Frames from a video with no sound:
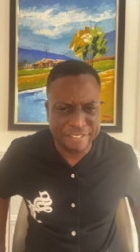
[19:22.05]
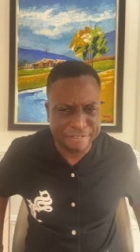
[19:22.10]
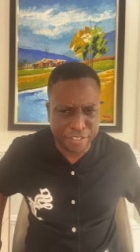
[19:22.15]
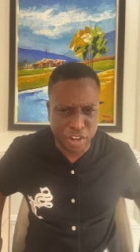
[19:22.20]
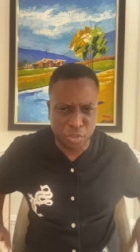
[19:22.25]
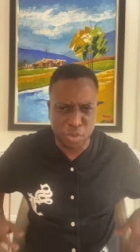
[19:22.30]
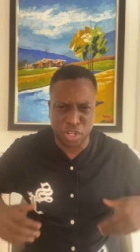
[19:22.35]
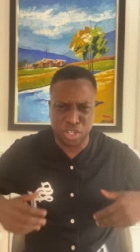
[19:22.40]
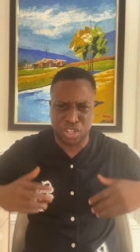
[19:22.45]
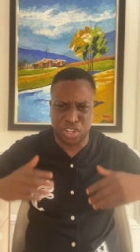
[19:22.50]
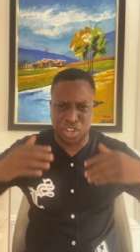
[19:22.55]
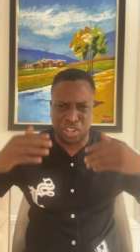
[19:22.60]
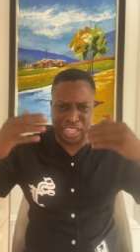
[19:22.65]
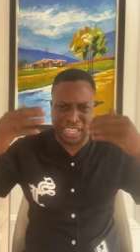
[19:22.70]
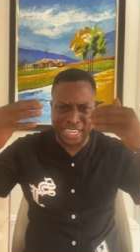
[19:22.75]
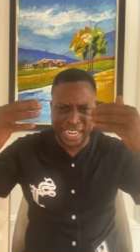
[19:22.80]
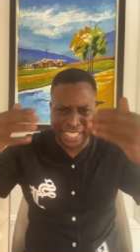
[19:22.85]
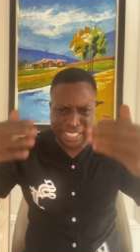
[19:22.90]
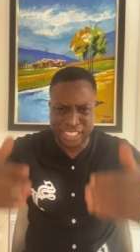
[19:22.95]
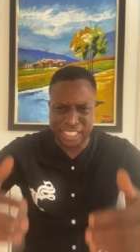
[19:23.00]
Everyone
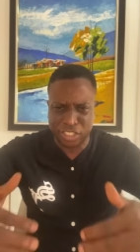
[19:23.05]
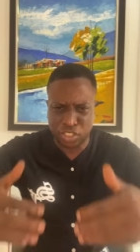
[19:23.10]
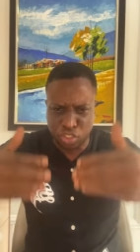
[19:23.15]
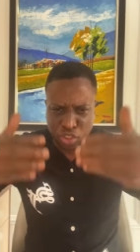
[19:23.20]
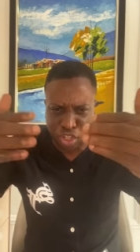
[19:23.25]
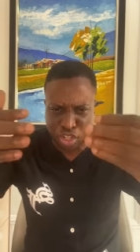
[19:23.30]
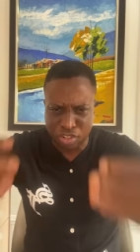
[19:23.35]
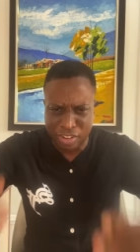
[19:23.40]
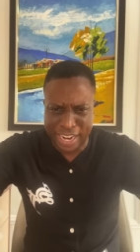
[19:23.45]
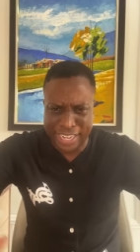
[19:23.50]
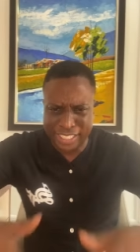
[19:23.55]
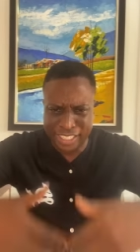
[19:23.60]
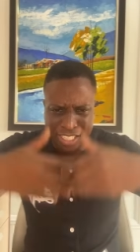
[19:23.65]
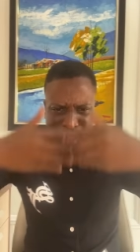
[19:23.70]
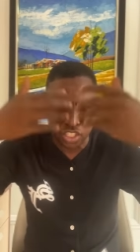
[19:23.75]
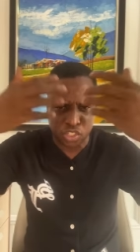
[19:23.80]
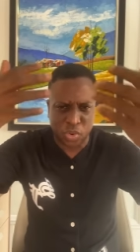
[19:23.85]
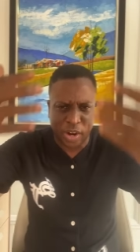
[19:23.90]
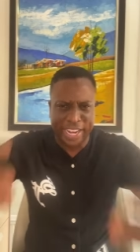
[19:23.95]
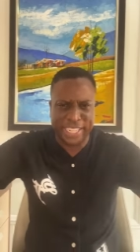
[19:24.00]
connected to your
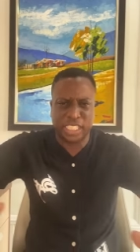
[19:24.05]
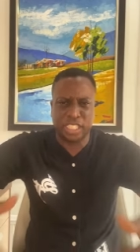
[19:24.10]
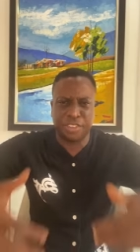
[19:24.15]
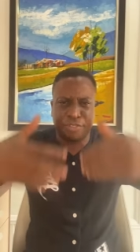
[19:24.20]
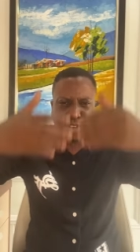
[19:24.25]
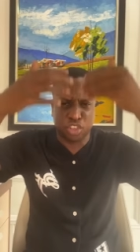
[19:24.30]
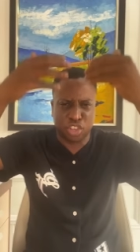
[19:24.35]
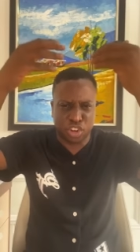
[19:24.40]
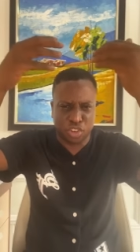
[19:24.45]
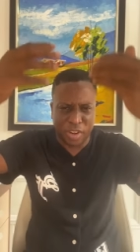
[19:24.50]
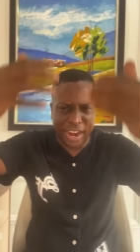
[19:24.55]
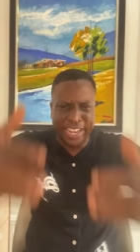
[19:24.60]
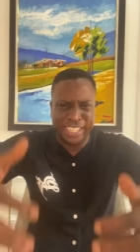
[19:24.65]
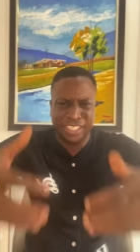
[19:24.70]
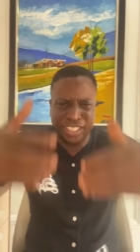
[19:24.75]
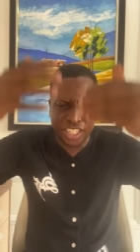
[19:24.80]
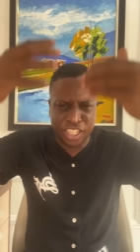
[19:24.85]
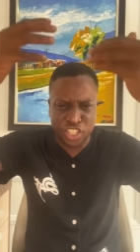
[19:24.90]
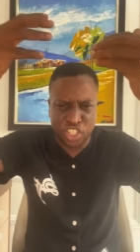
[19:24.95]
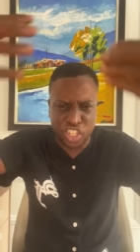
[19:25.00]
rising is rising for your
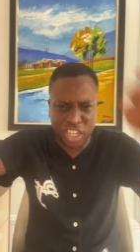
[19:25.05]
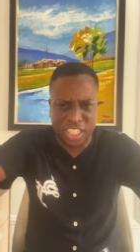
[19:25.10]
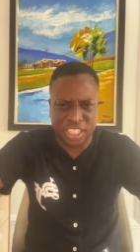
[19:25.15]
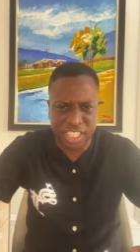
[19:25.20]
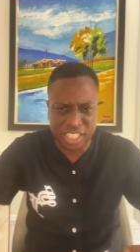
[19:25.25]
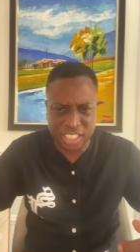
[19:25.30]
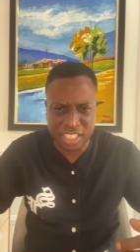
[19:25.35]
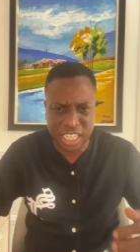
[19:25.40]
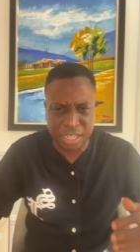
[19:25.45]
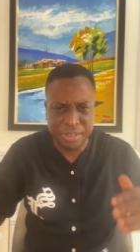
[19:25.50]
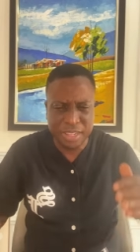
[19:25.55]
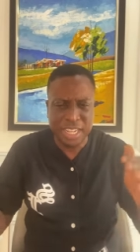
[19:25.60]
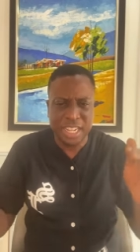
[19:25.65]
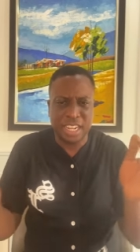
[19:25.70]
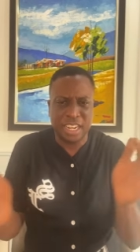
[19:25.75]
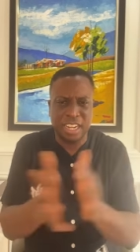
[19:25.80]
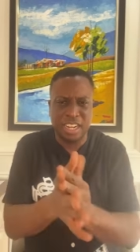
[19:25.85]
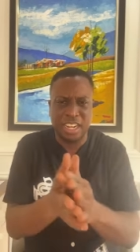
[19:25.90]
rising in Jesus' name.